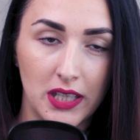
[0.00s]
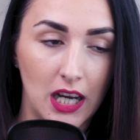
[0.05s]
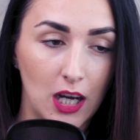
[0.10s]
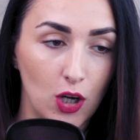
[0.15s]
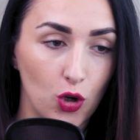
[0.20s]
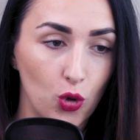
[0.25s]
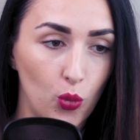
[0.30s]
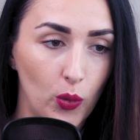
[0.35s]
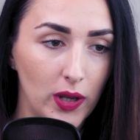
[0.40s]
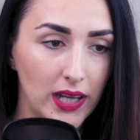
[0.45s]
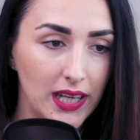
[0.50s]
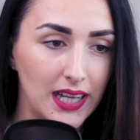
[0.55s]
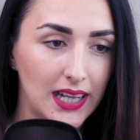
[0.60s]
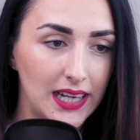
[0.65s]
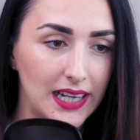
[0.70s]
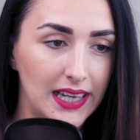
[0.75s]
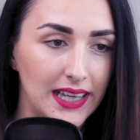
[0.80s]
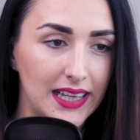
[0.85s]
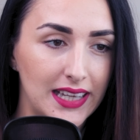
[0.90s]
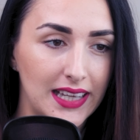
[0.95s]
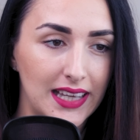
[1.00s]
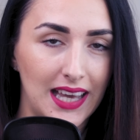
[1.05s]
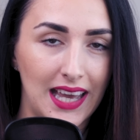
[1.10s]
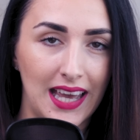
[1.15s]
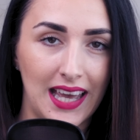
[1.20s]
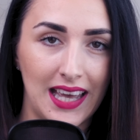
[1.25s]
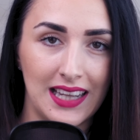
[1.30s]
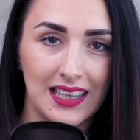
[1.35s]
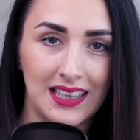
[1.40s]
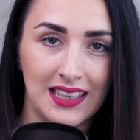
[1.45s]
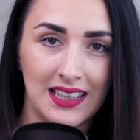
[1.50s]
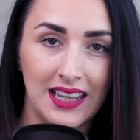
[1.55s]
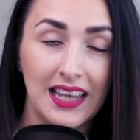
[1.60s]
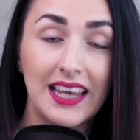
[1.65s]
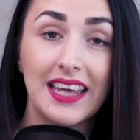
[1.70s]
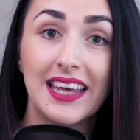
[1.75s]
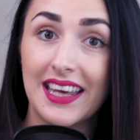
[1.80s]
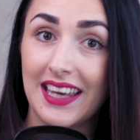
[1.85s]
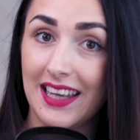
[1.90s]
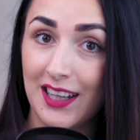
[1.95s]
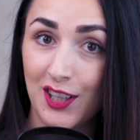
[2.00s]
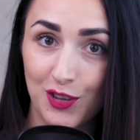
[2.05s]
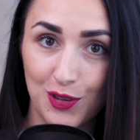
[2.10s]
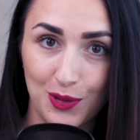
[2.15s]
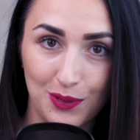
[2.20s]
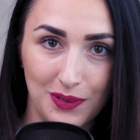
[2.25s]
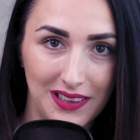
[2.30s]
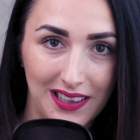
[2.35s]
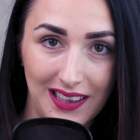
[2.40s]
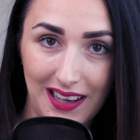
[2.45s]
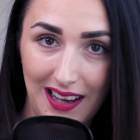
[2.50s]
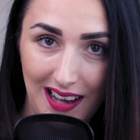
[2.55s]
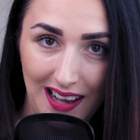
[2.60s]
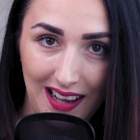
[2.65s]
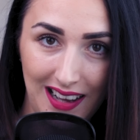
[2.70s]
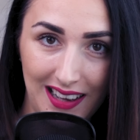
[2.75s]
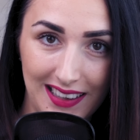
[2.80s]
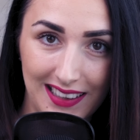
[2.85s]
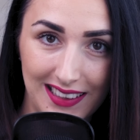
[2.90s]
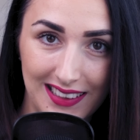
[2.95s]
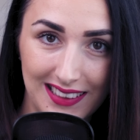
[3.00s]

a quick click and into the high.